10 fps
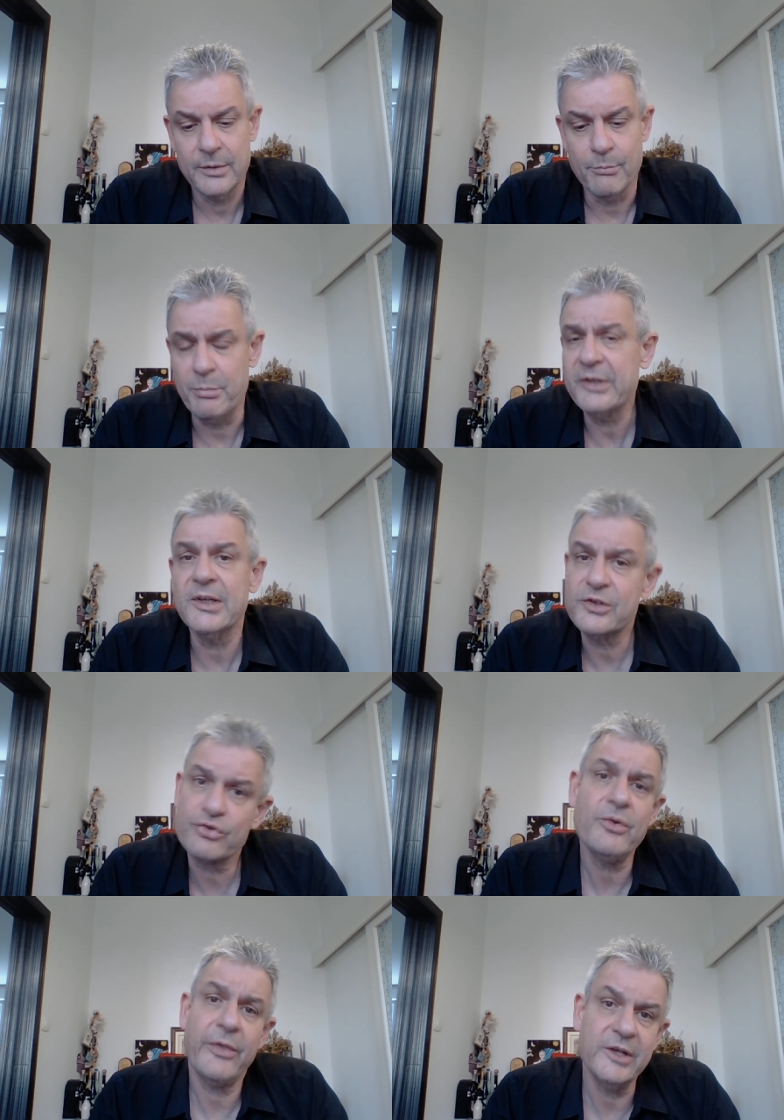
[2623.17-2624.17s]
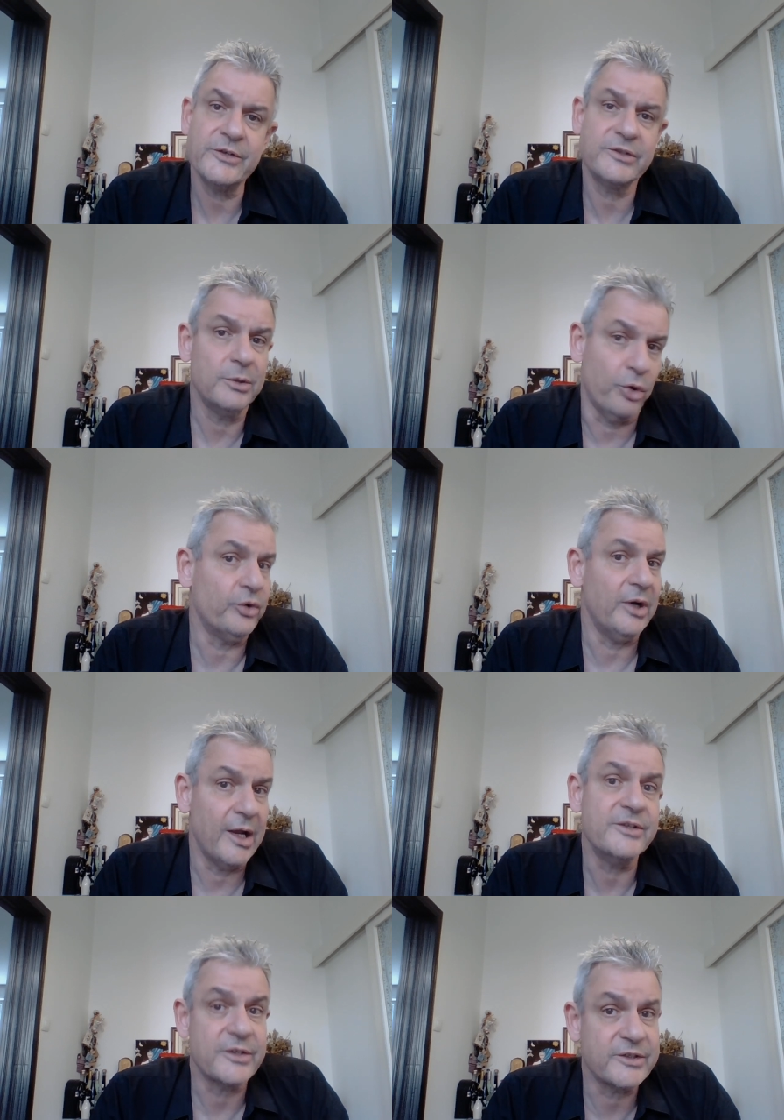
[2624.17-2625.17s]
But the truth is that
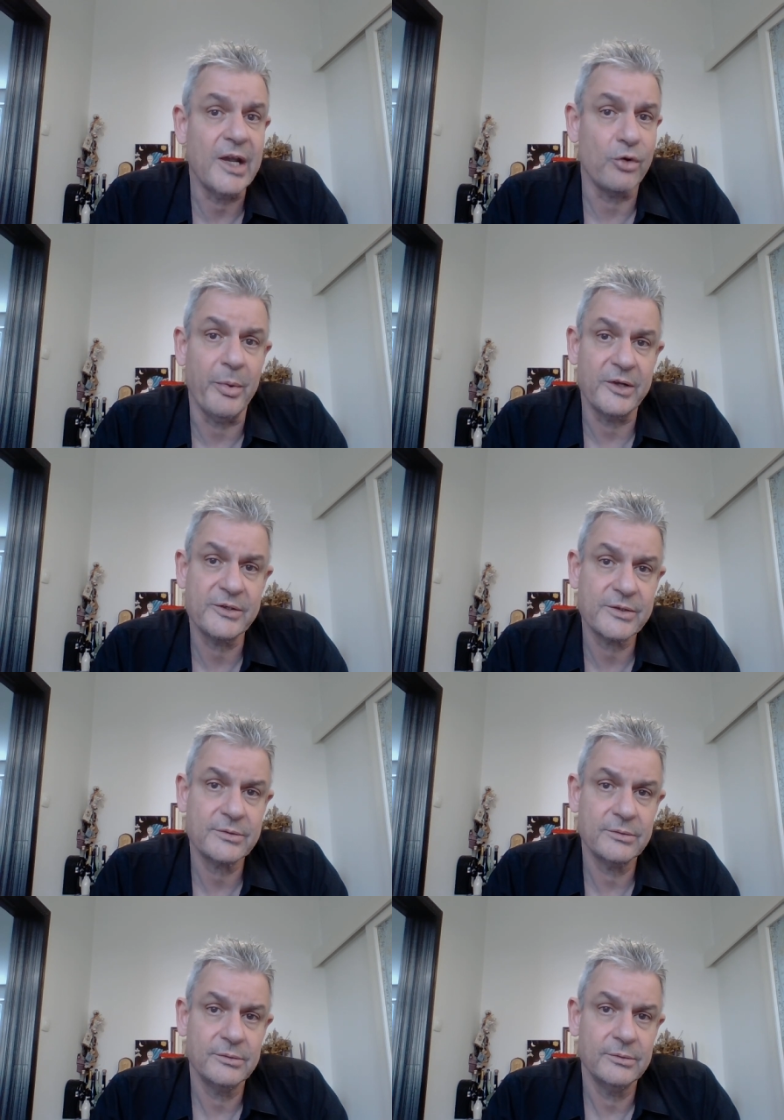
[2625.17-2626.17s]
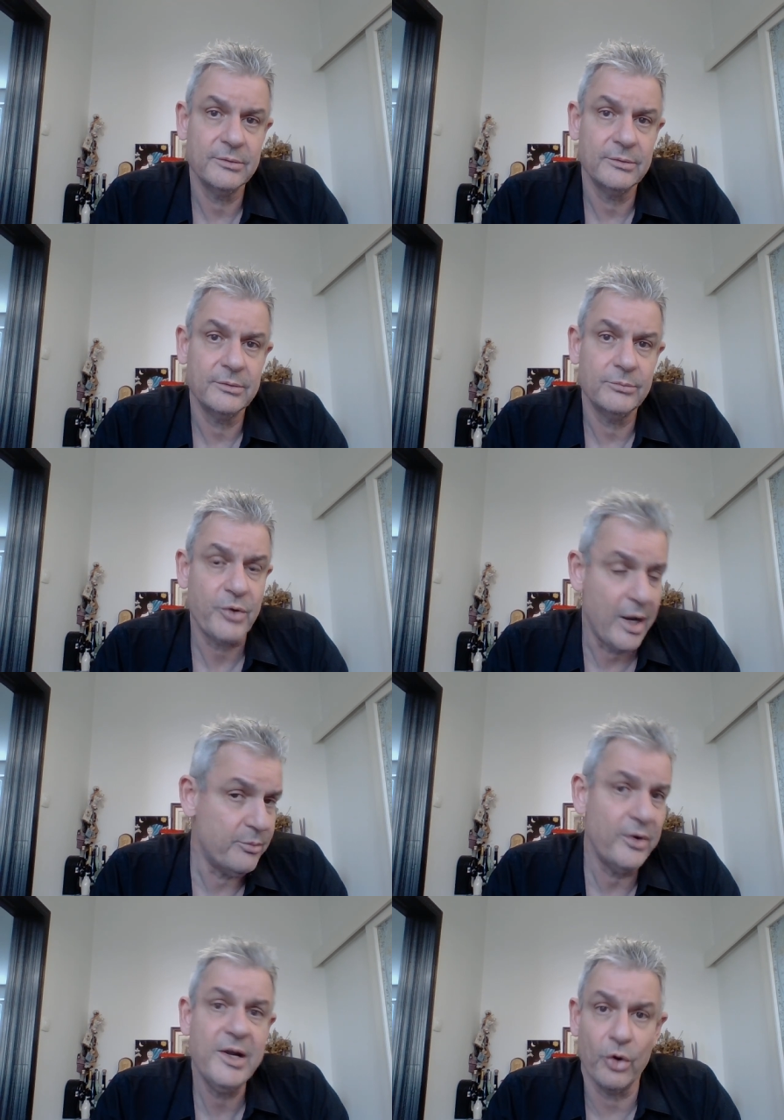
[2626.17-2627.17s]
borderlines are psychopaths,
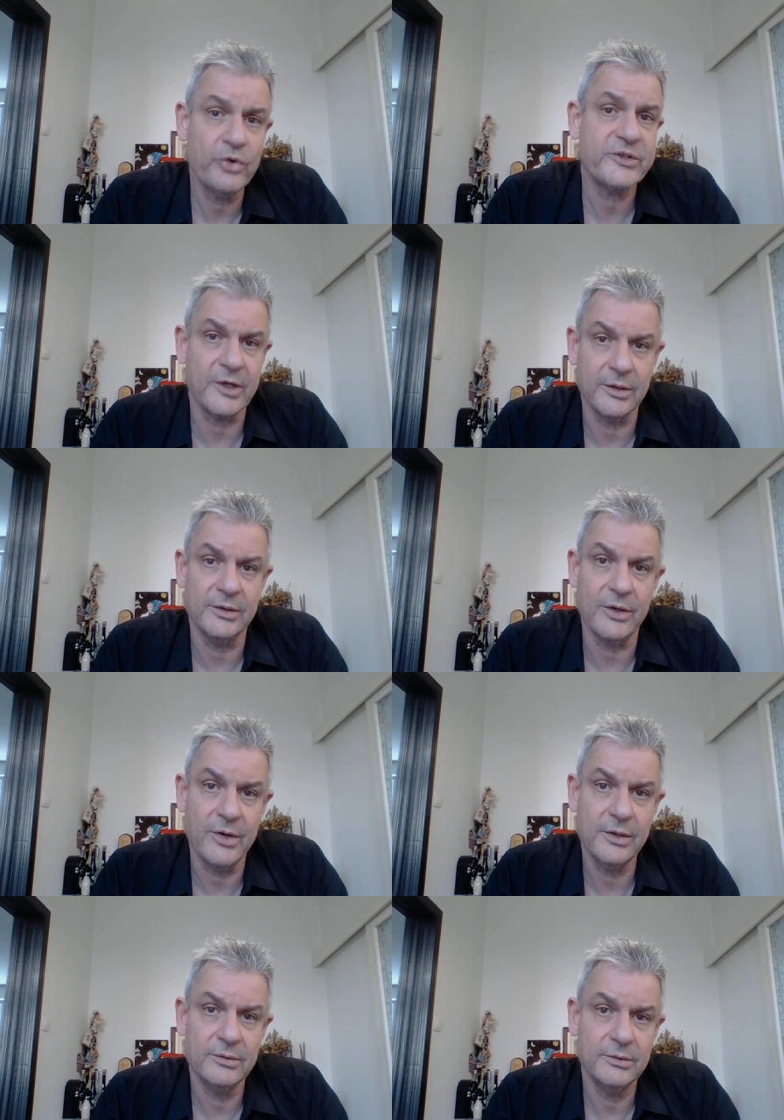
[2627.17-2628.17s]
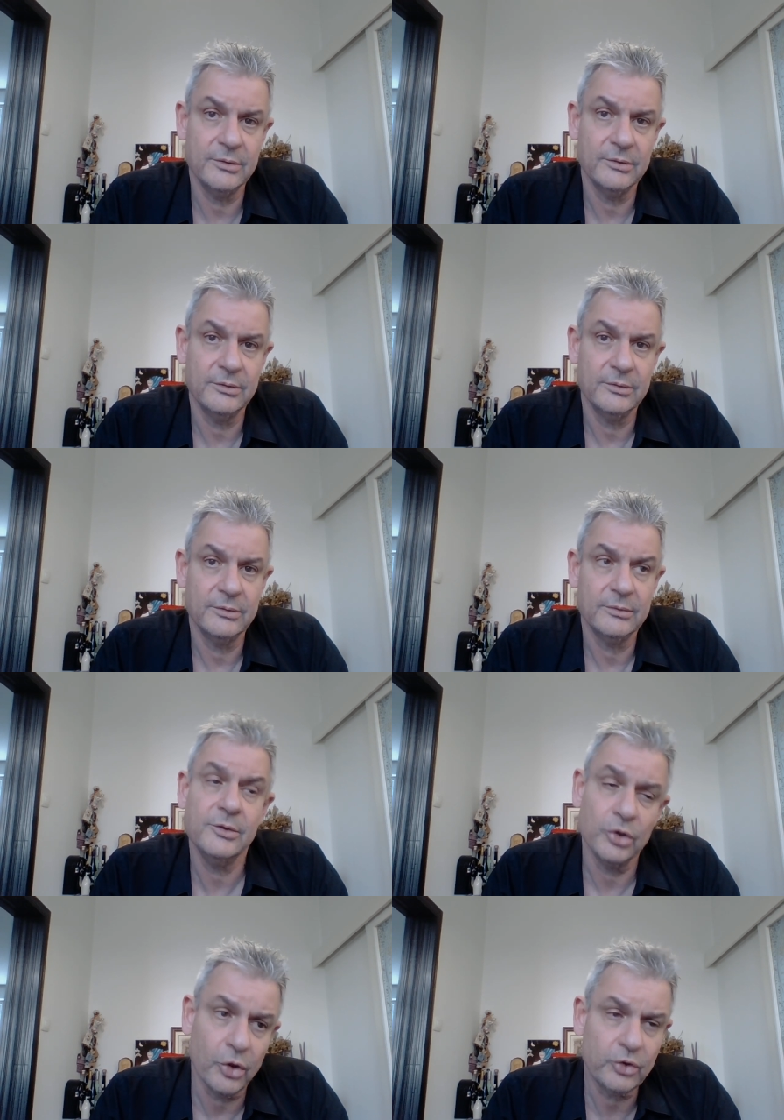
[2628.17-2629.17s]
primary or secondary.
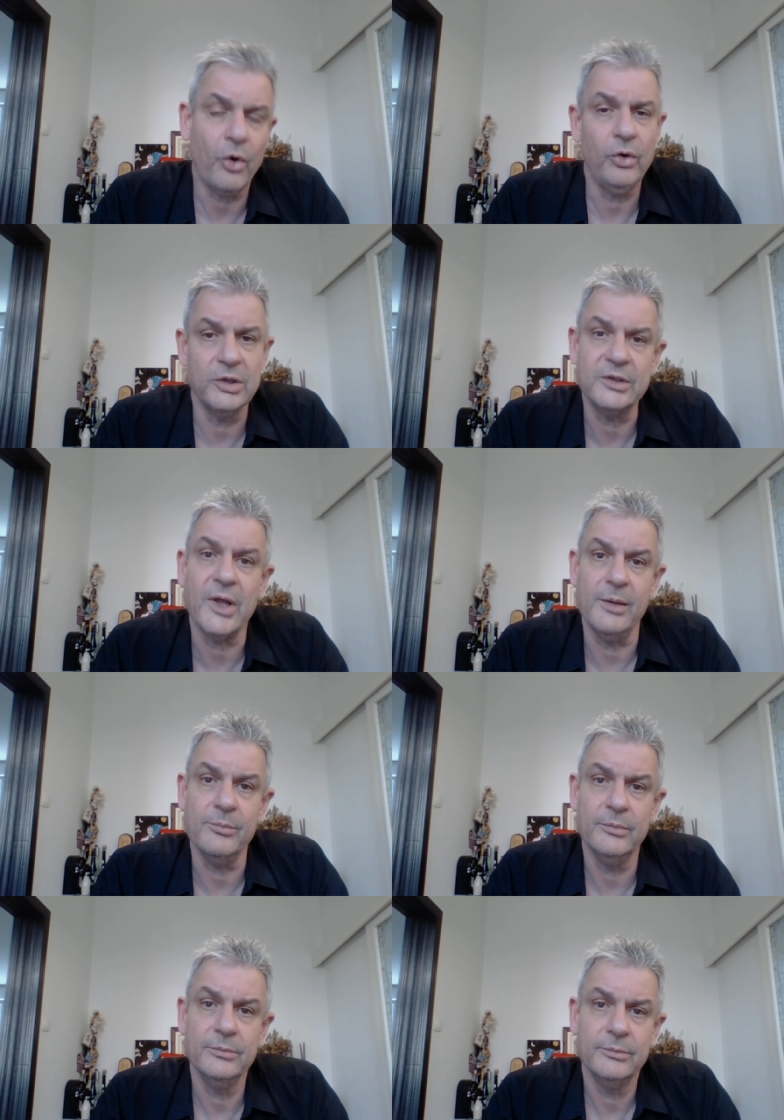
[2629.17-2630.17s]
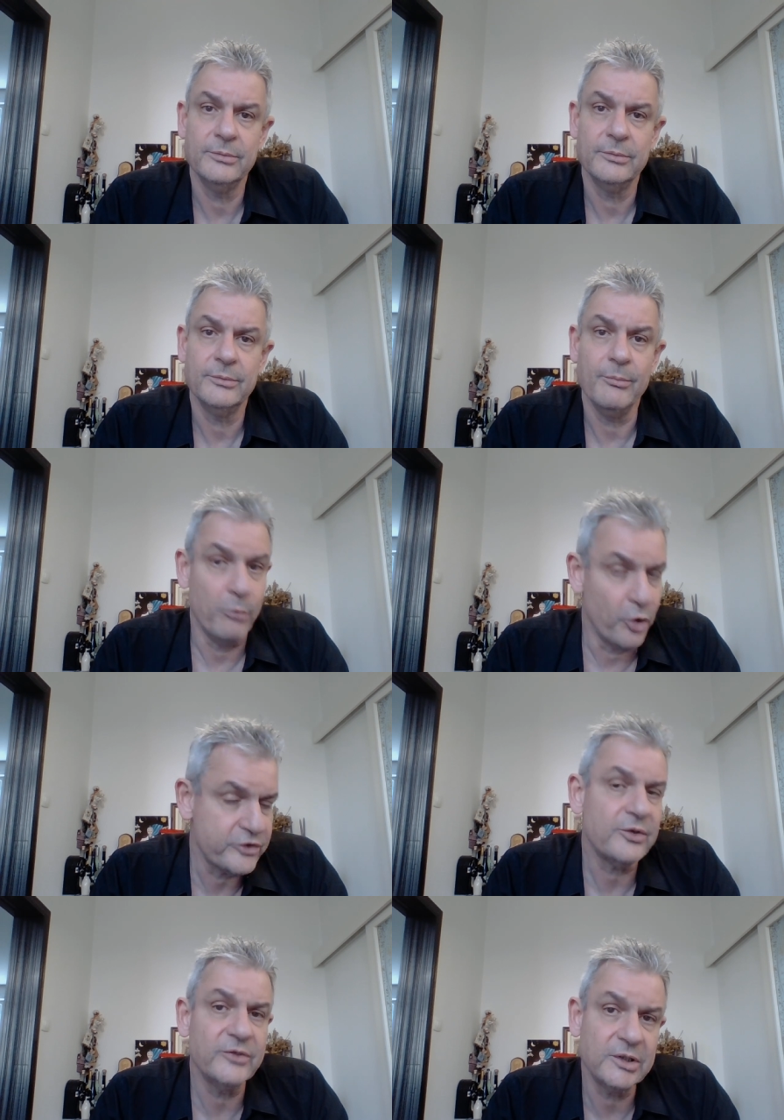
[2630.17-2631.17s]
Not all the time.
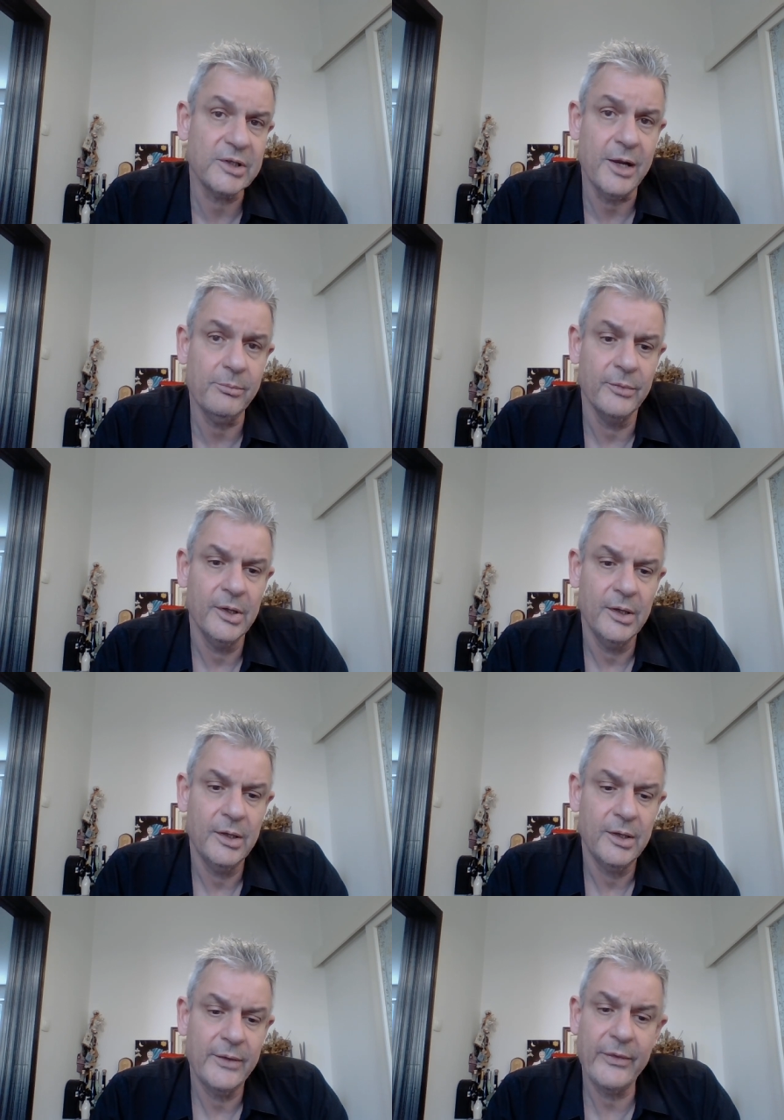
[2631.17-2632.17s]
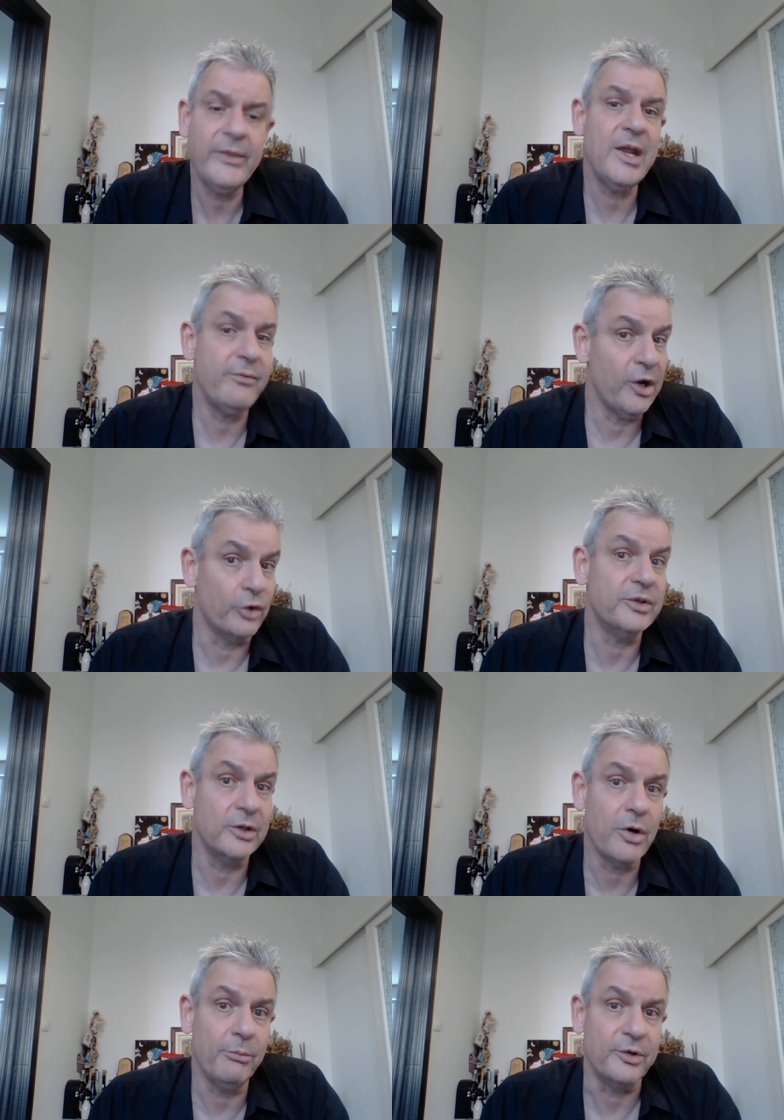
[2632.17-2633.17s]
Most of the time, that they have a lot in
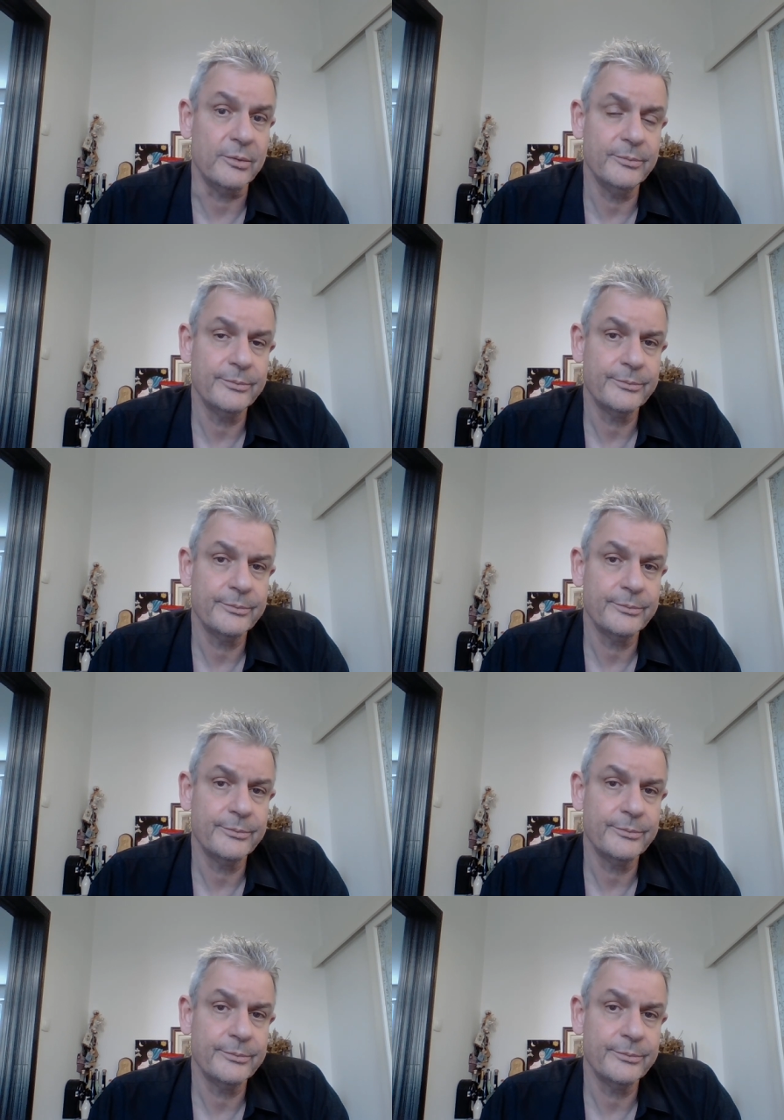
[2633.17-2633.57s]
common,